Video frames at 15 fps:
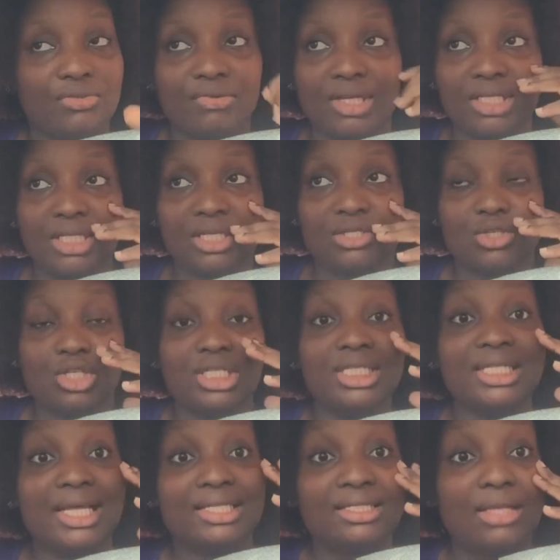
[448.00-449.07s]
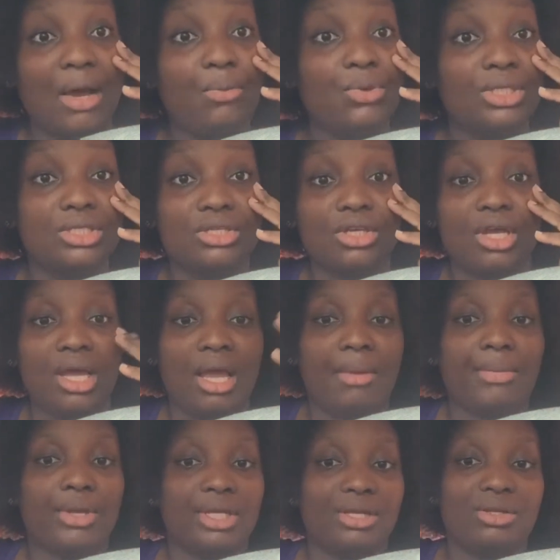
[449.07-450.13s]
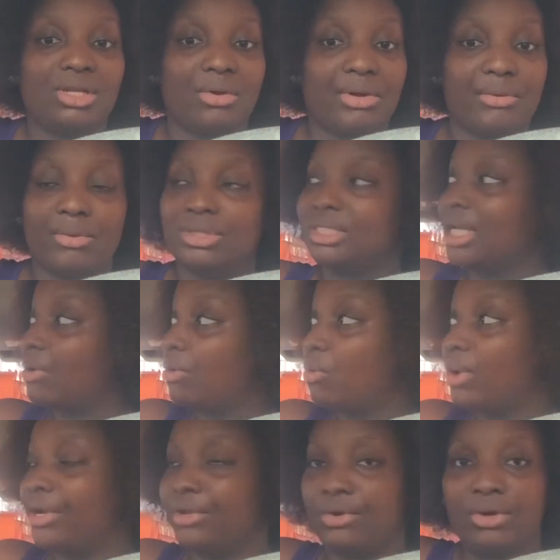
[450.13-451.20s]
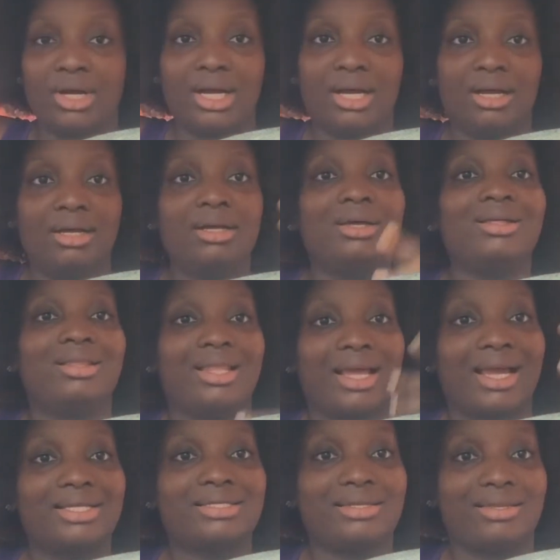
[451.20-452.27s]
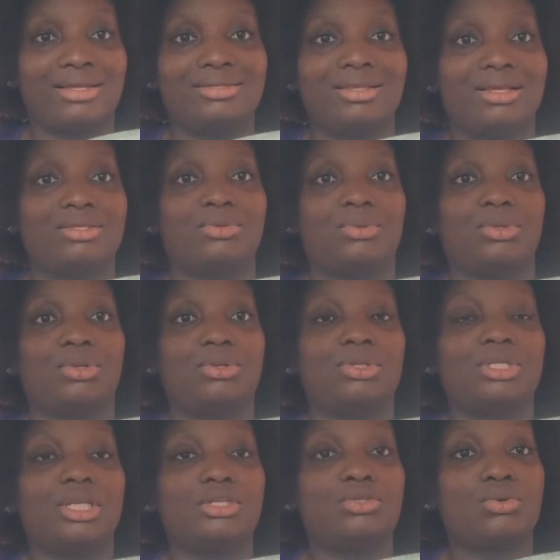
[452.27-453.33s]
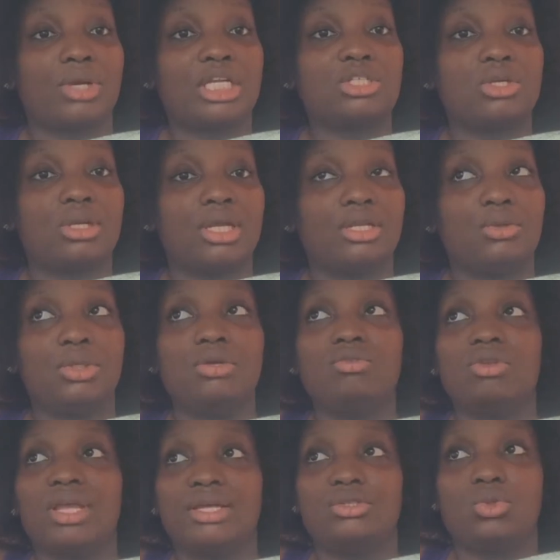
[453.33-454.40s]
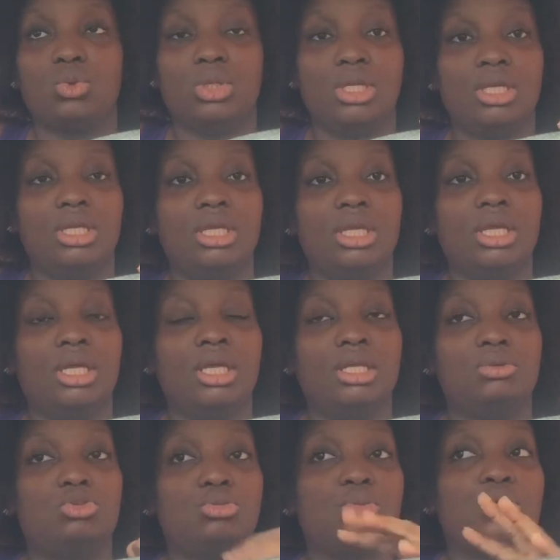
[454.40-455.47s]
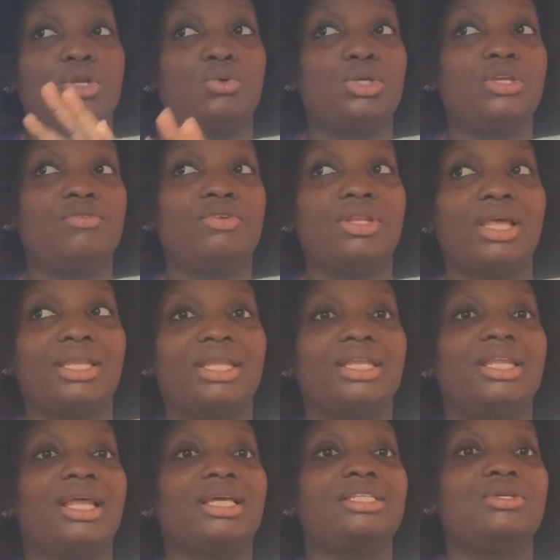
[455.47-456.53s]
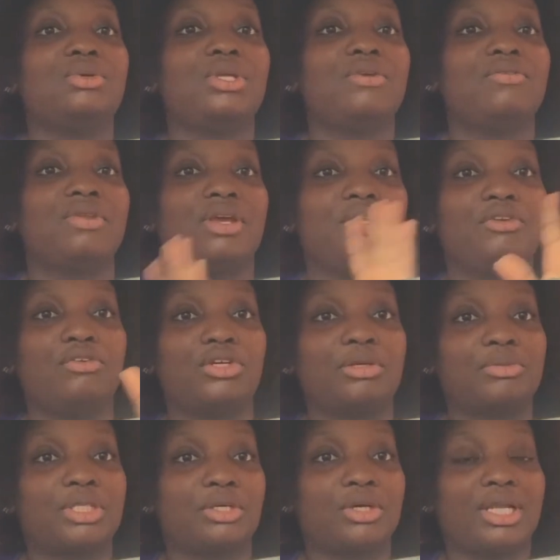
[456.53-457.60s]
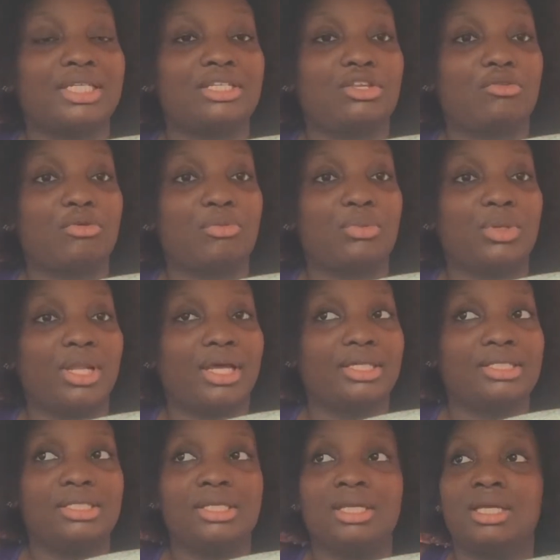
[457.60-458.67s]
21st century? Is it 19? Are we see? Because I know the man was like, when we were younger, like I said, 1991, they used to ration light. They'll give you light today, tomorrow they will give you light, the next they will give you light, give us other set of people light.